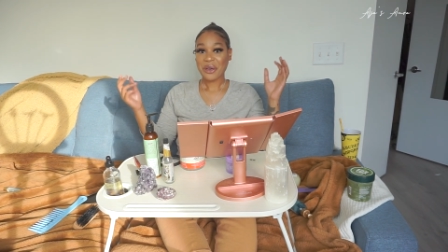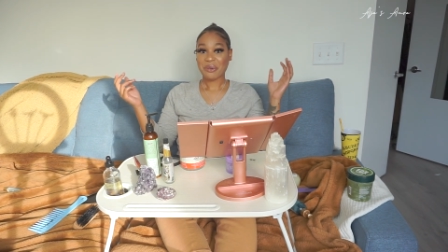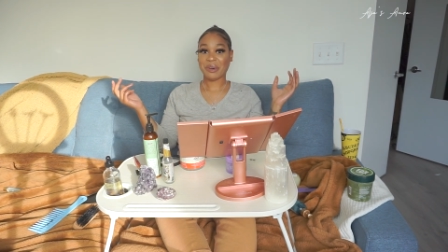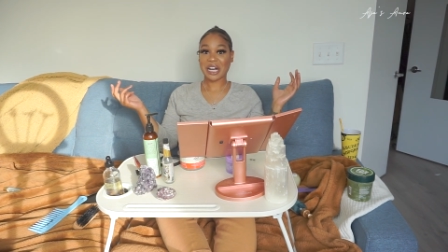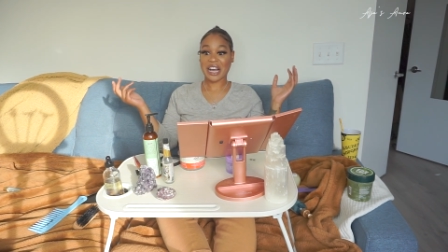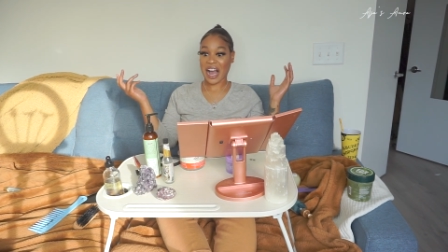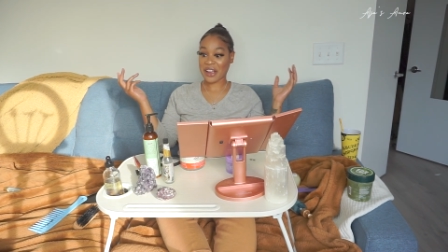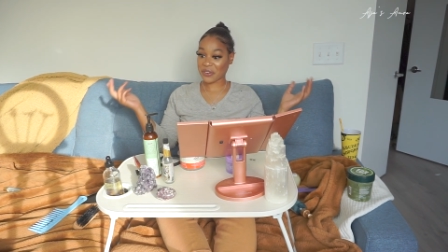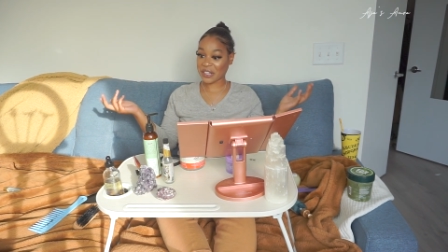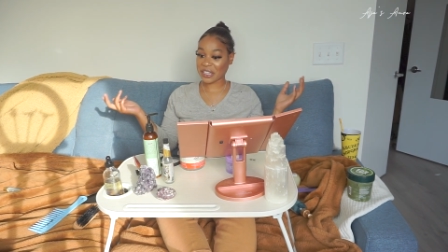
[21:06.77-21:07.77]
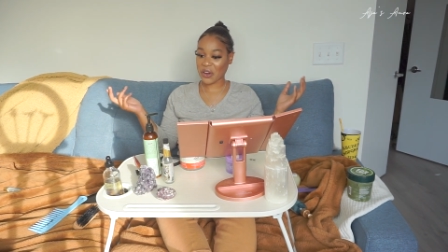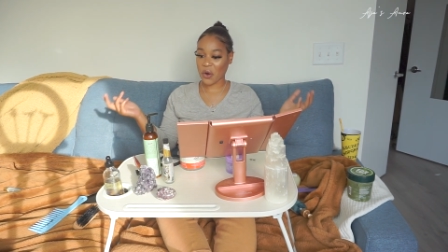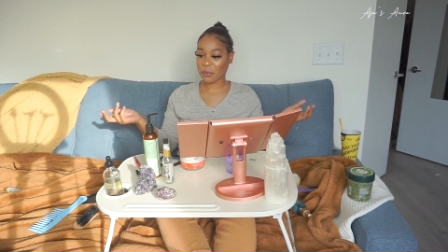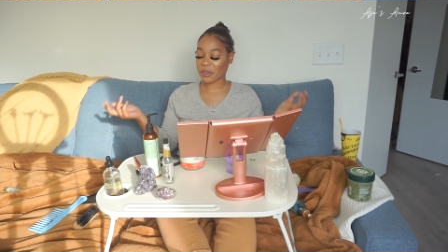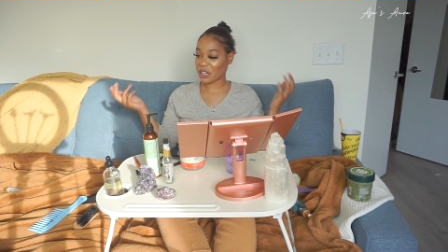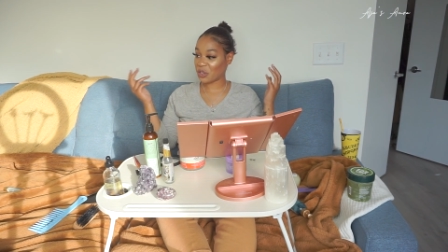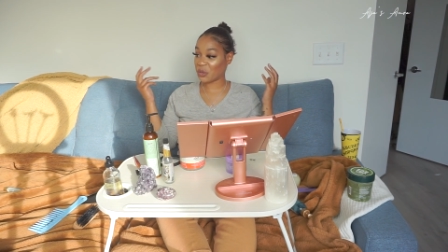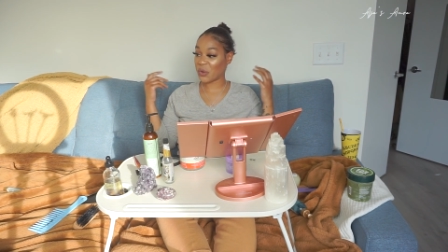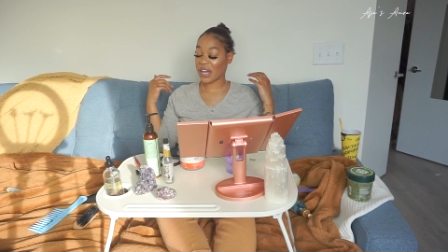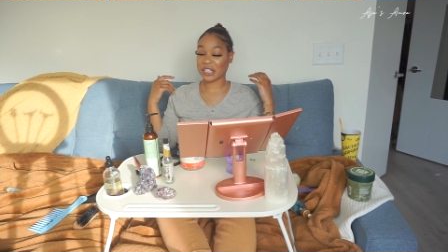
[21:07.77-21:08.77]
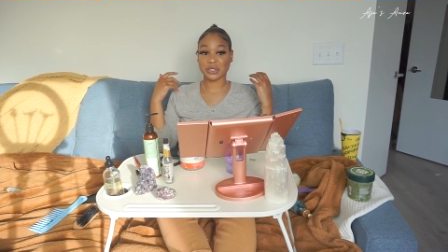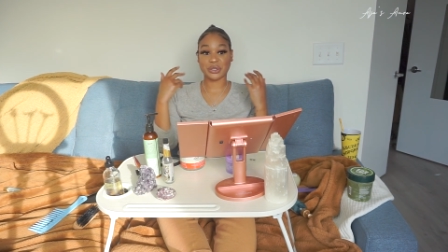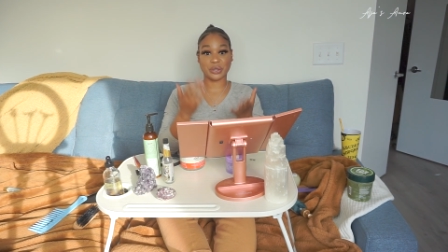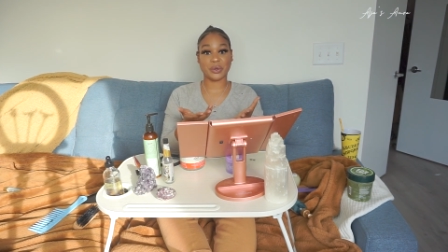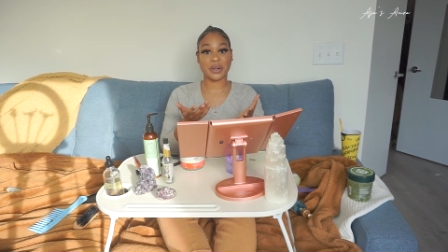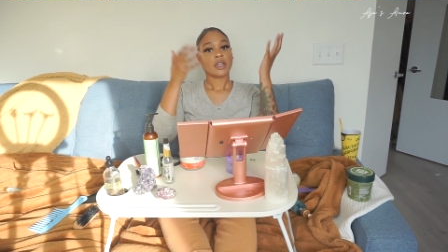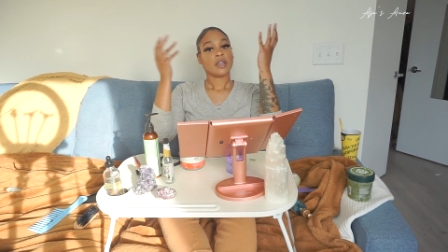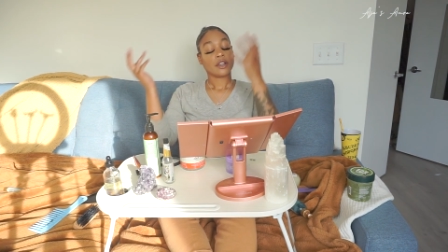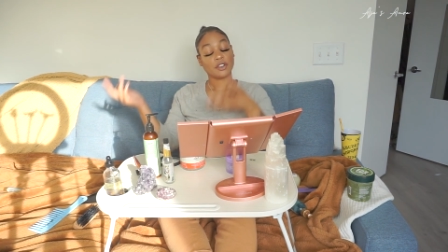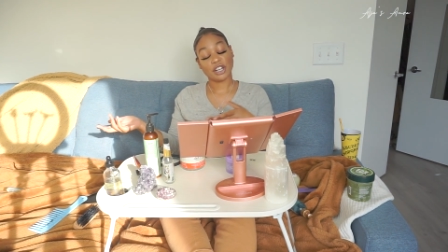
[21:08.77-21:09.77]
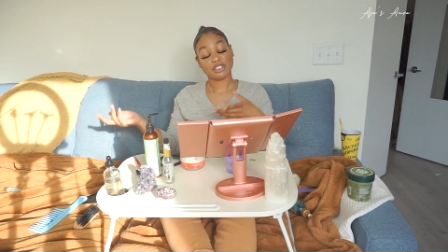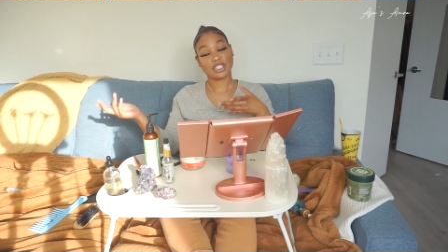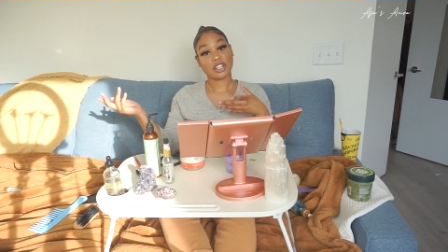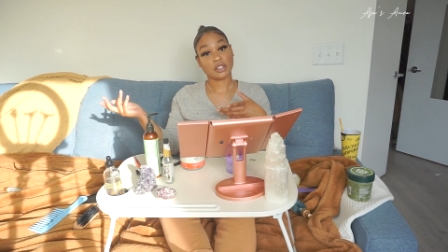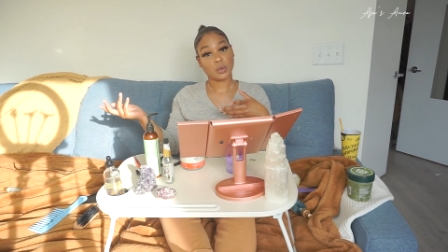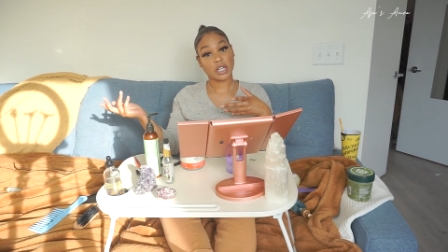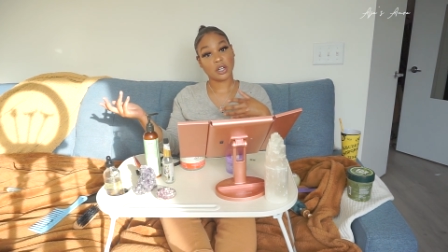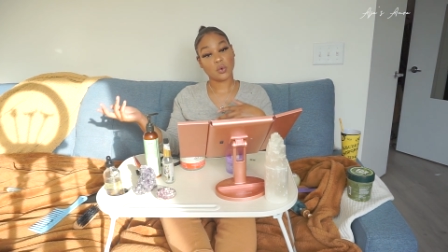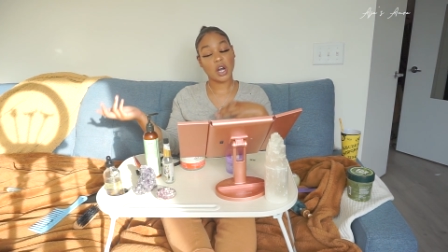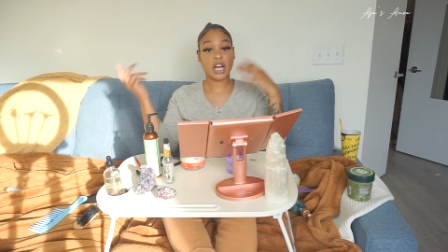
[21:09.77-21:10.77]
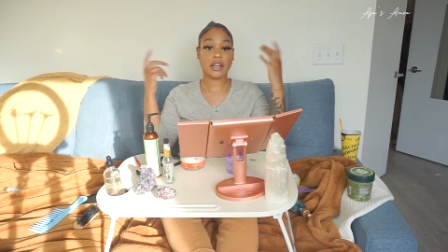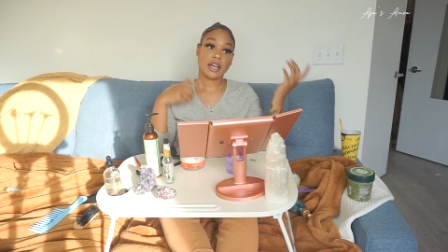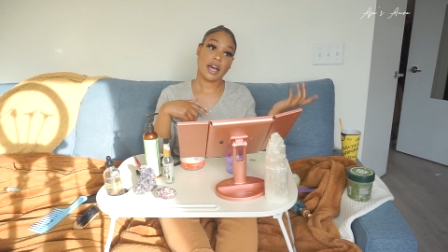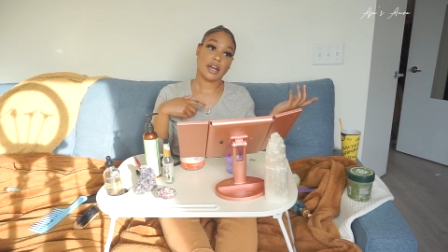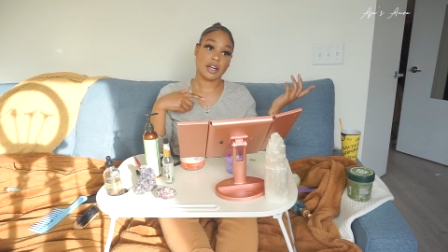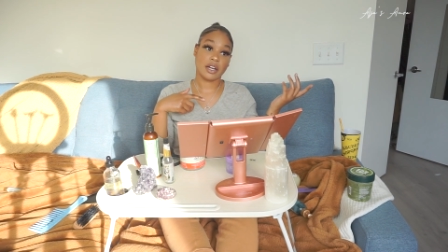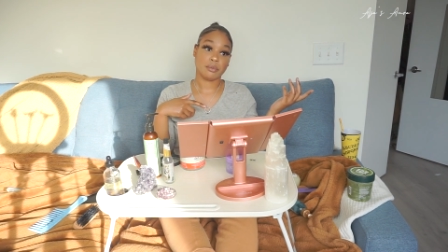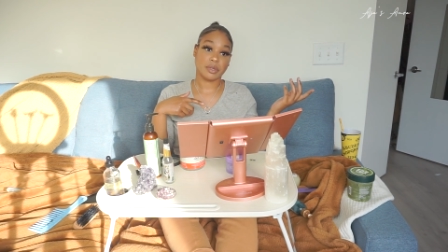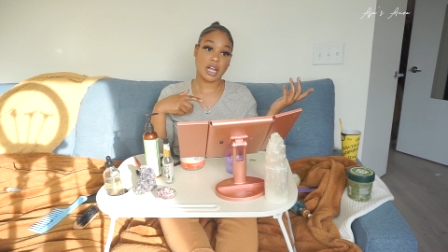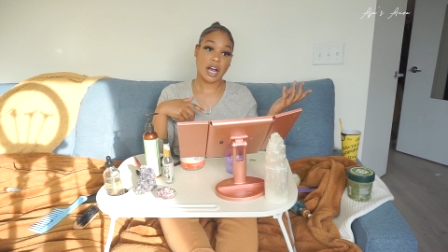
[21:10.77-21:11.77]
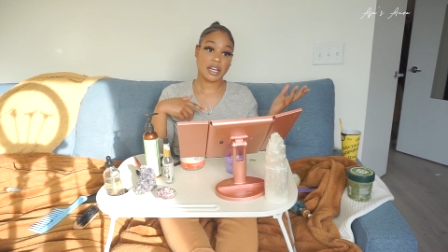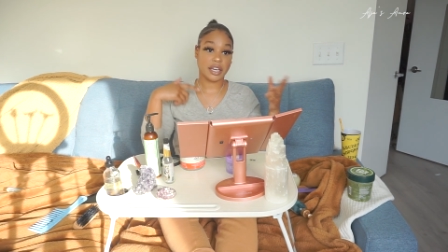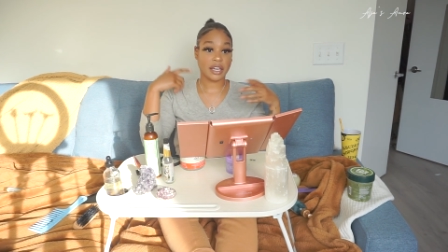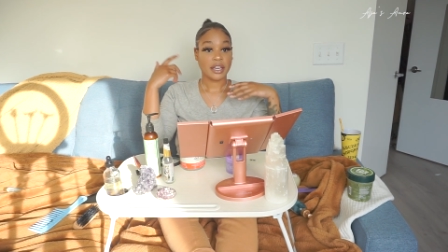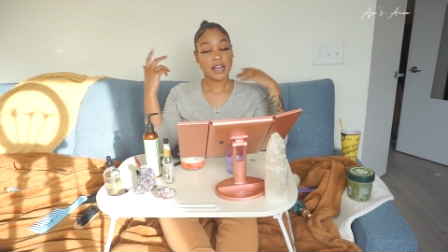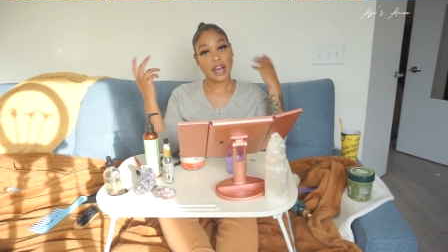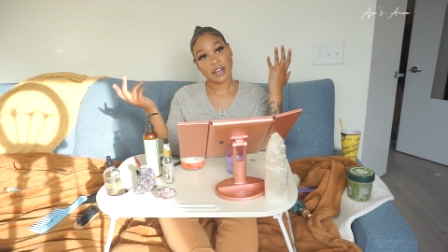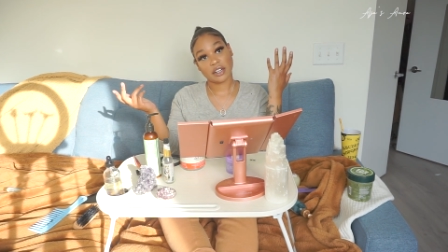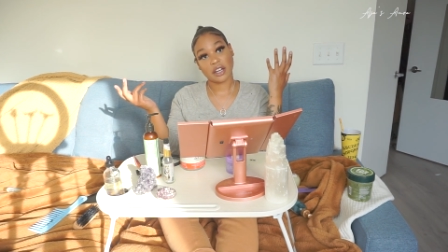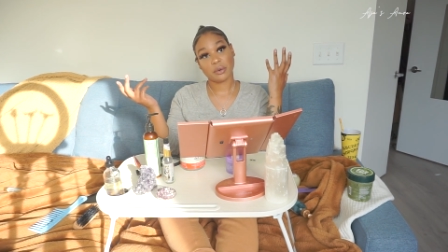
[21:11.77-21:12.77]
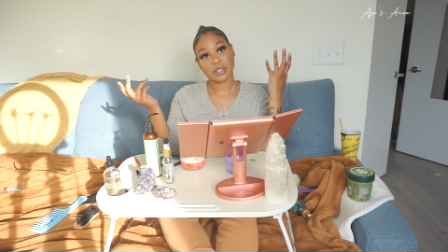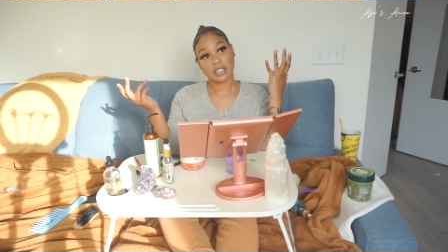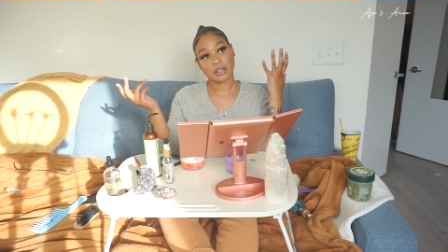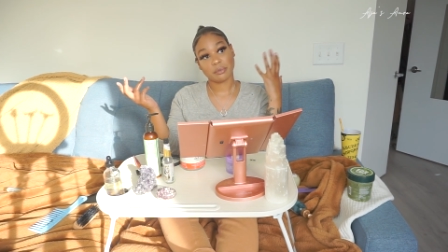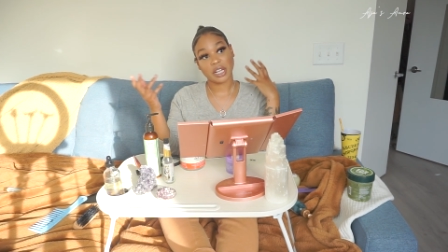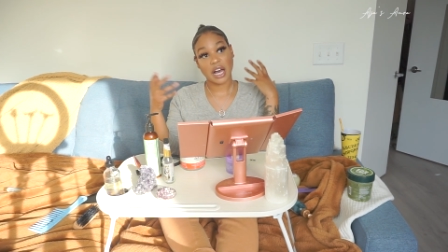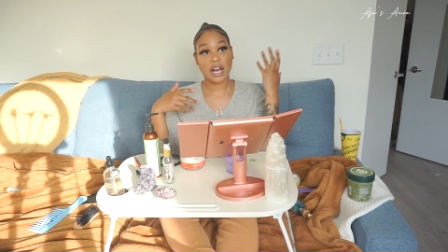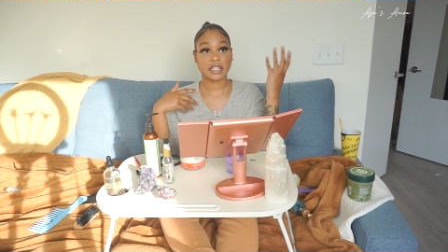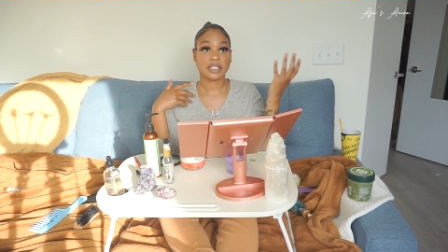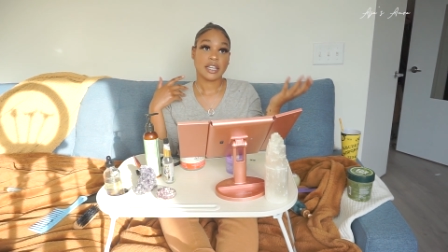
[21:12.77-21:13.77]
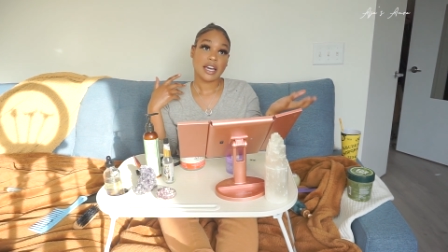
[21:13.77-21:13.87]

But I really hope that you enjoy Crown Chakra 101, how to unblock it, how to know it's unblocked,